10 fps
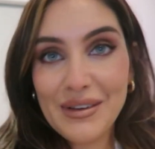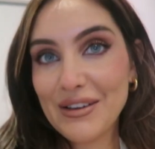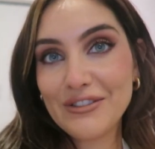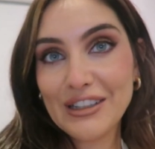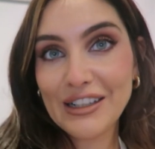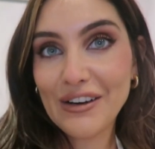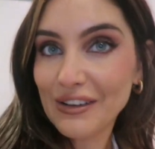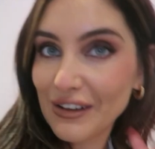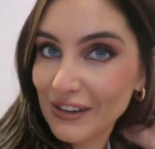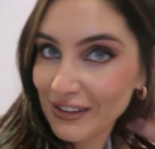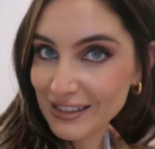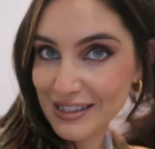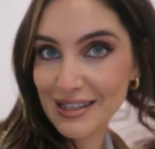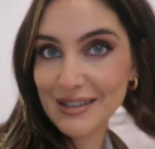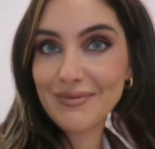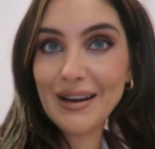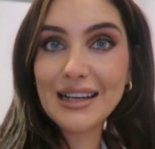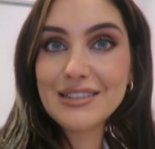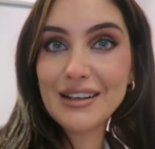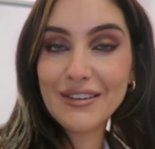we haven't really got curls, but
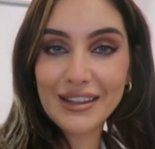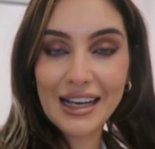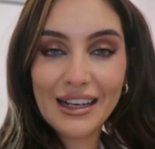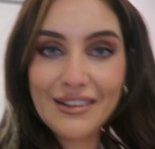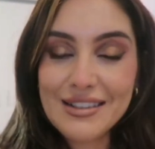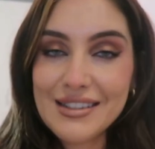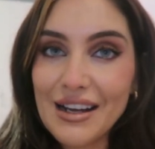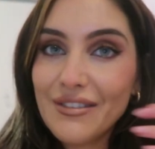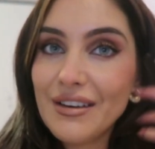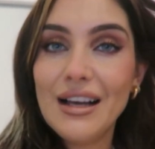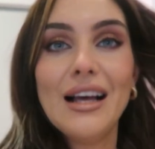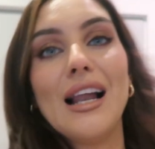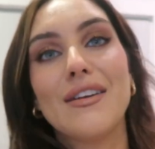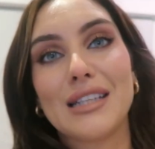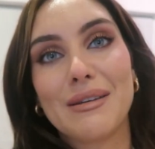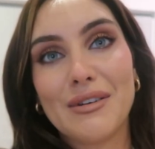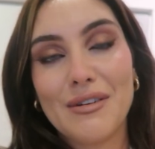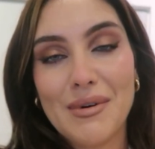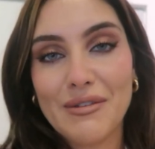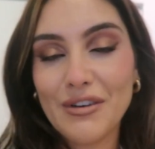I do love the colour and stuff. I'll have to give
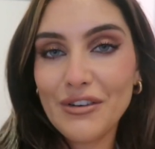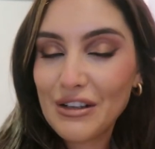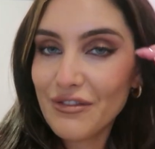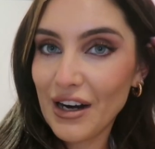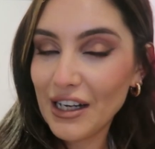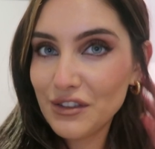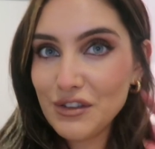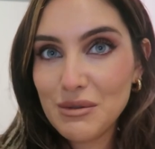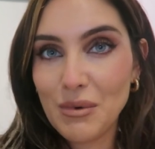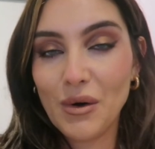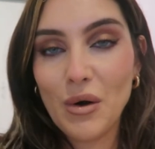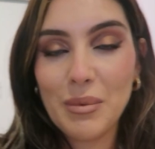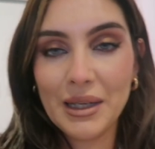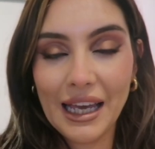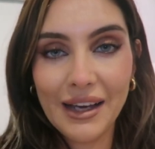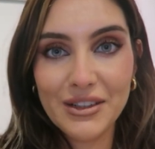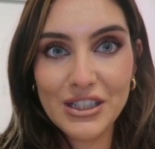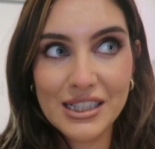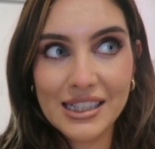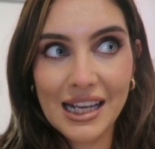it a bit of a refresh for tomorrow. But yeah, we
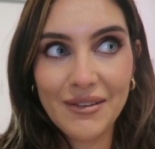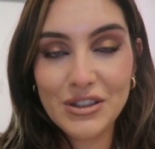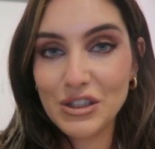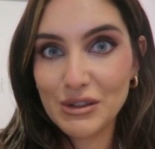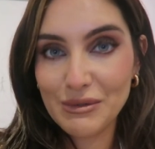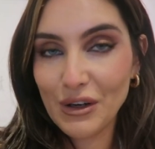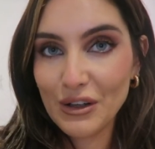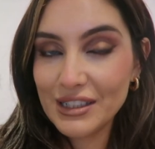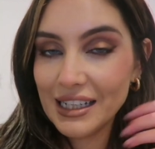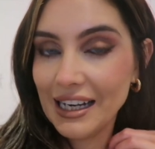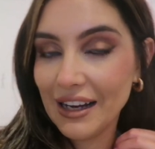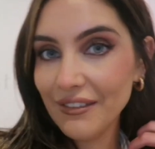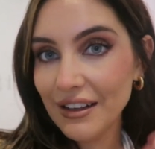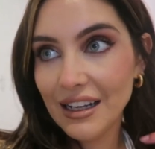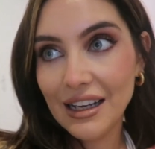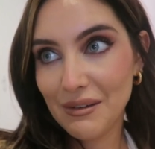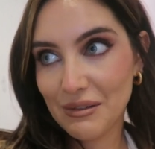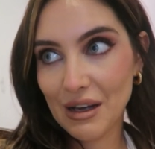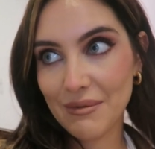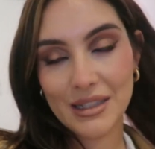just come to shoot some content now.
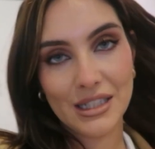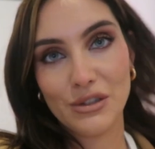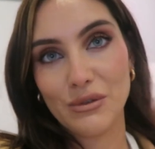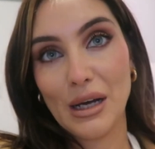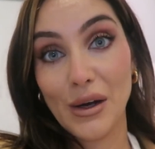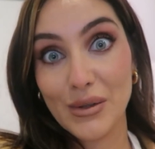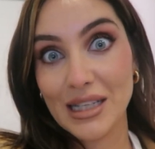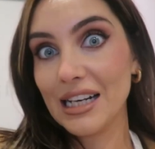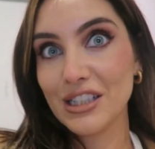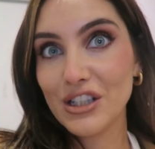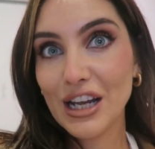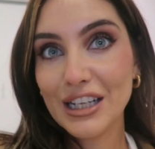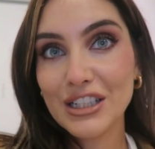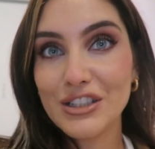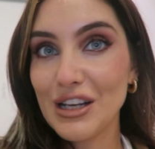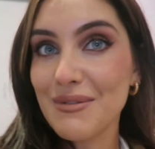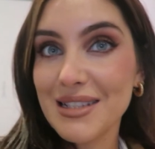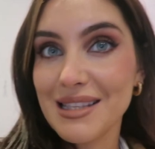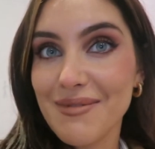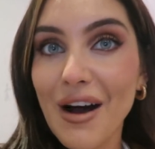We've come into a hotel to change. Jem
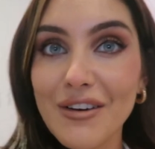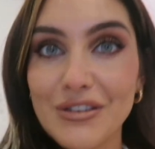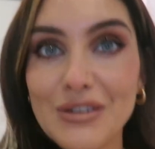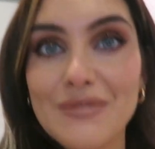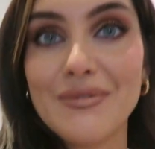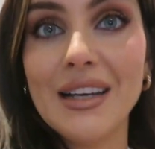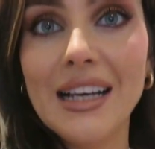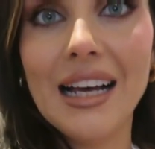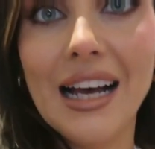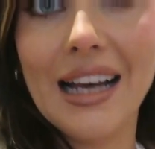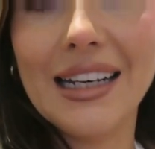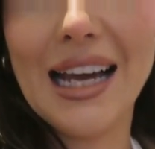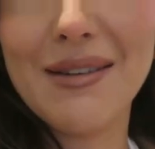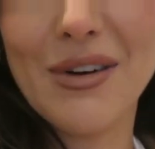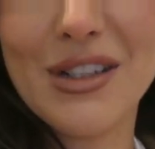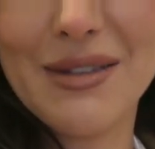is in the bathroom and I'm on